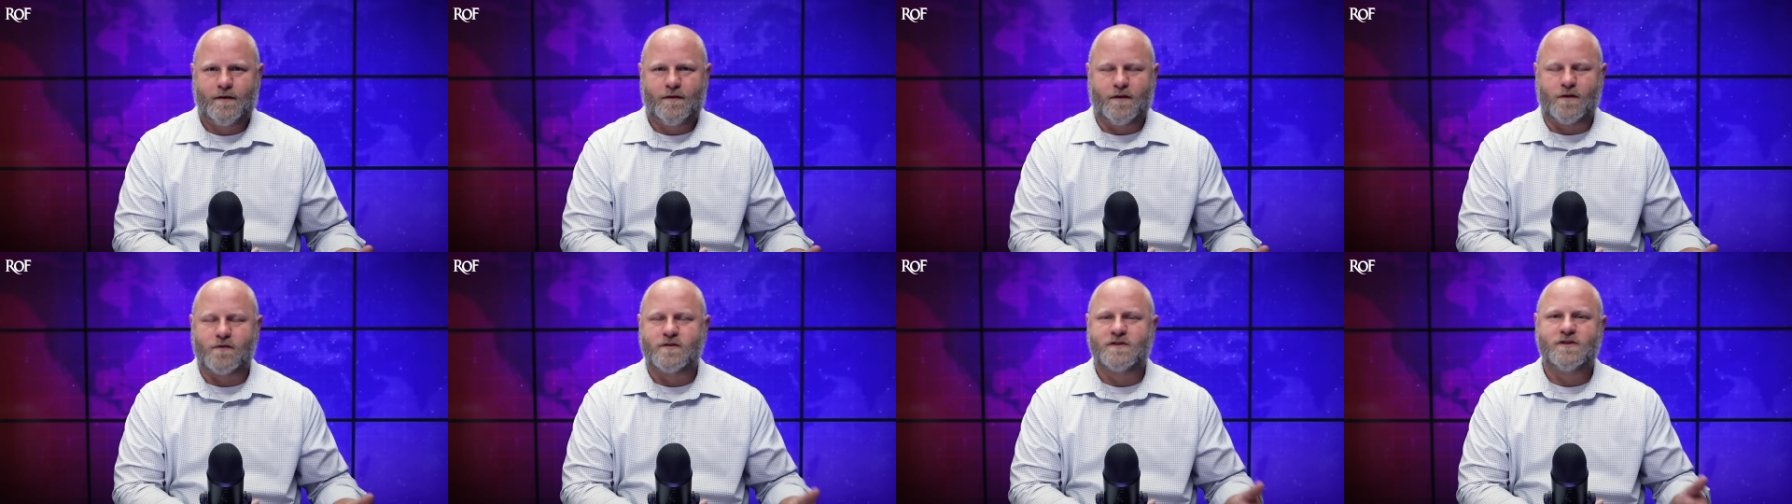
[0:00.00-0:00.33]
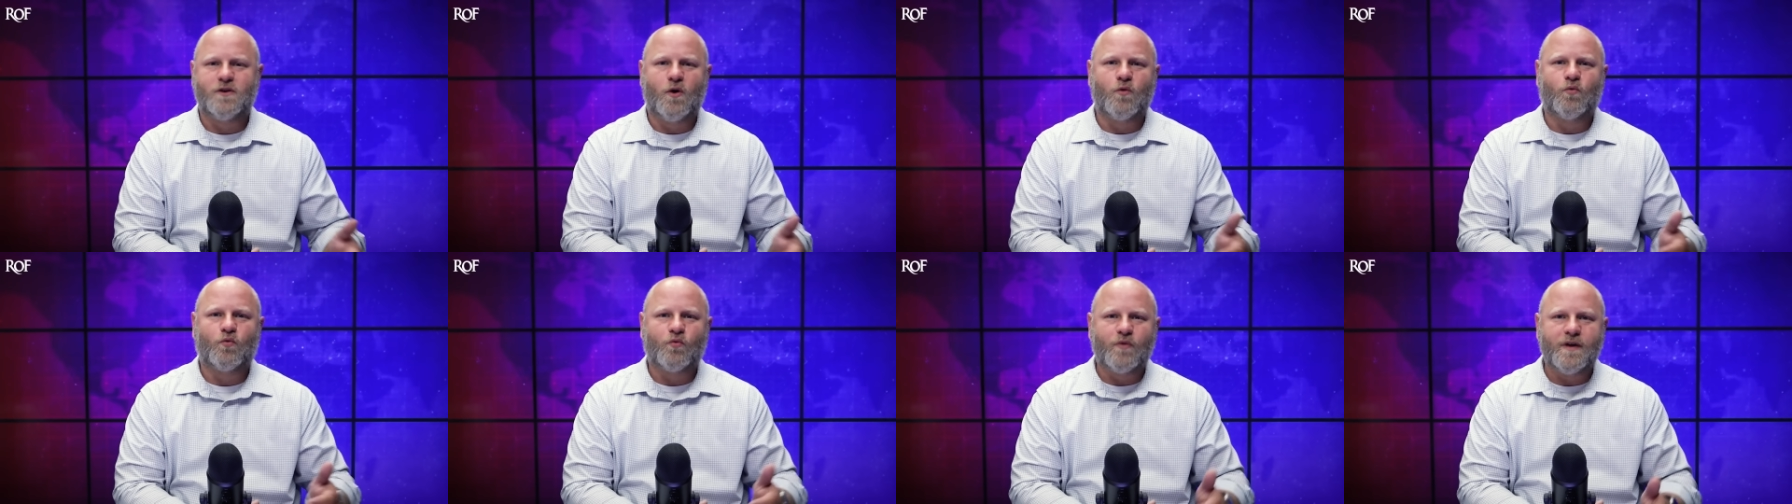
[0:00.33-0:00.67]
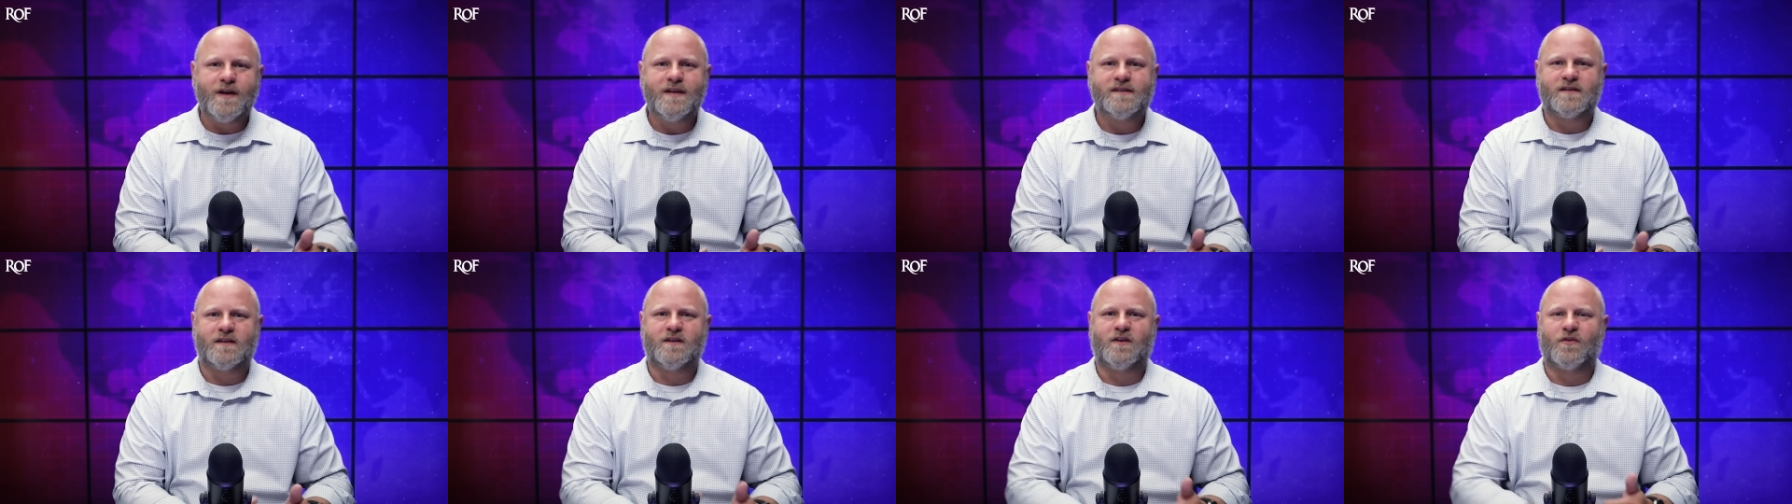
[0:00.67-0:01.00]
There is no
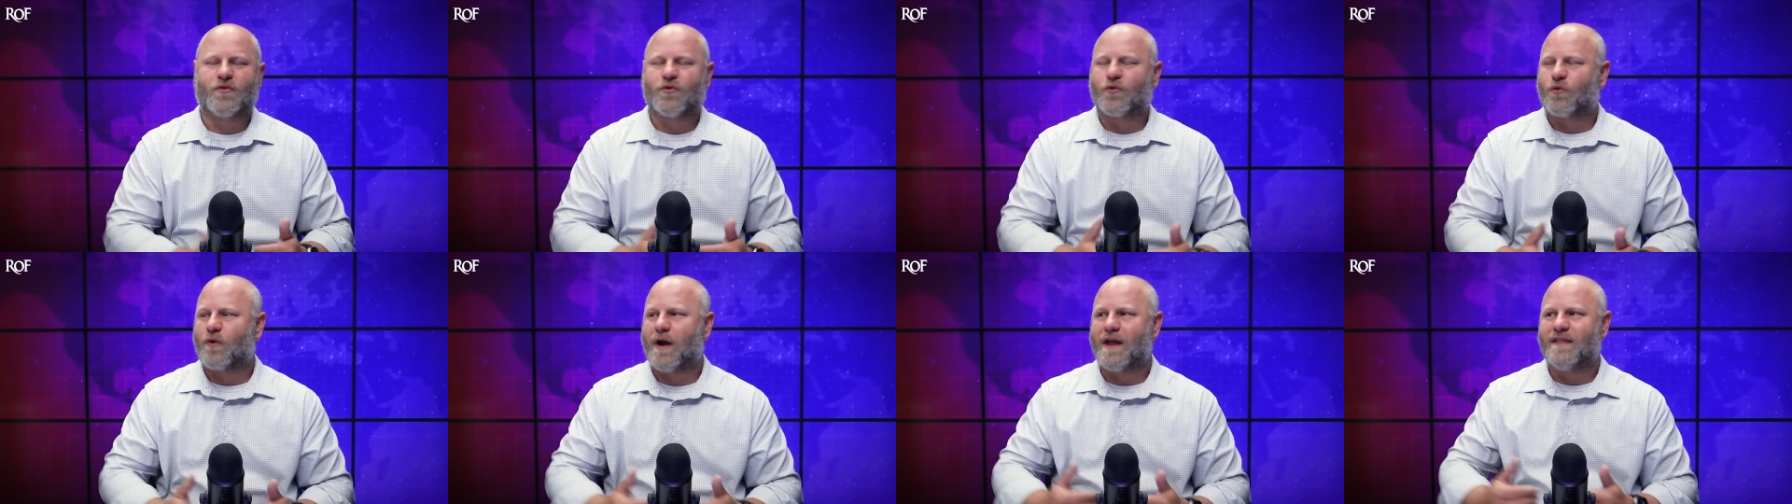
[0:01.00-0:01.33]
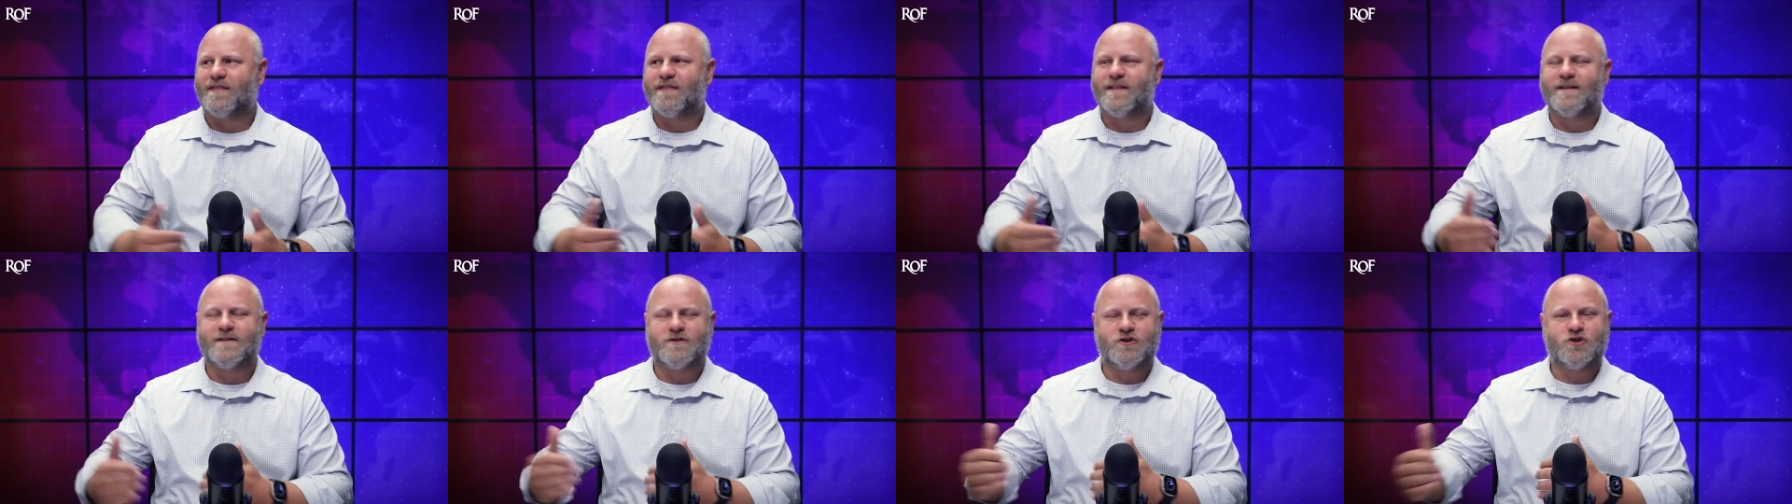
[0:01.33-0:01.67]
reason to threaten the